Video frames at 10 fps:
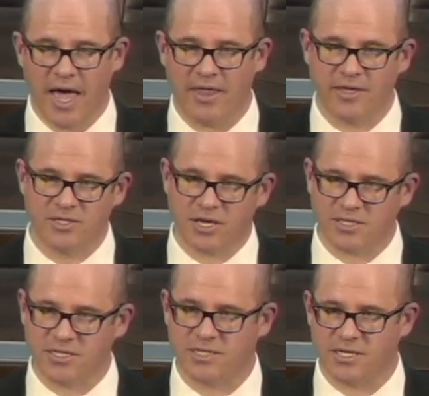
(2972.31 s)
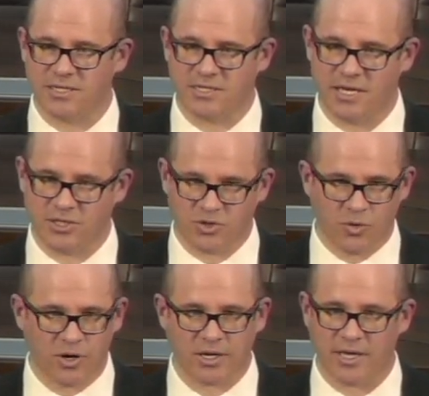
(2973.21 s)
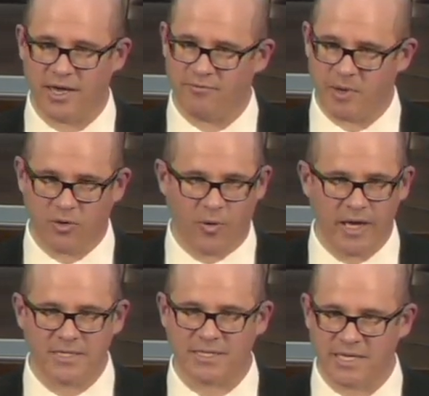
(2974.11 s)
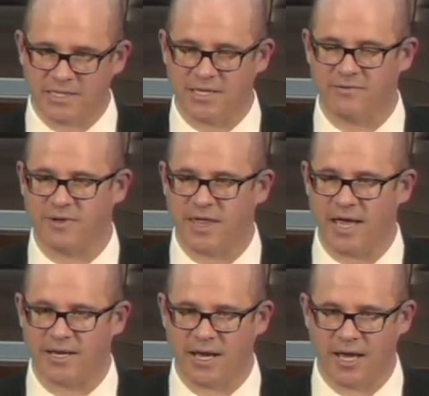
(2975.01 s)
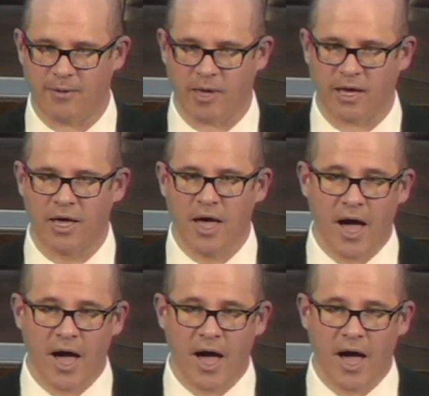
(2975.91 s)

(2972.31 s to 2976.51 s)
And the justices historically have been quite sensitive to that dynamic.